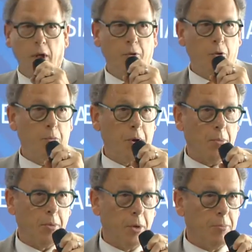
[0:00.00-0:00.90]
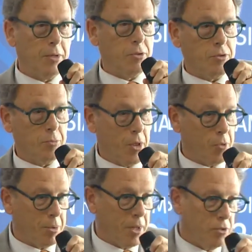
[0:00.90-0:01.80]
that will probably bring me to some
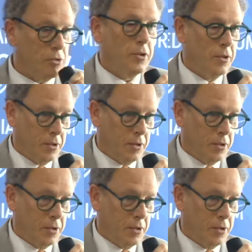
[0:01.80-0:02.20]
other place.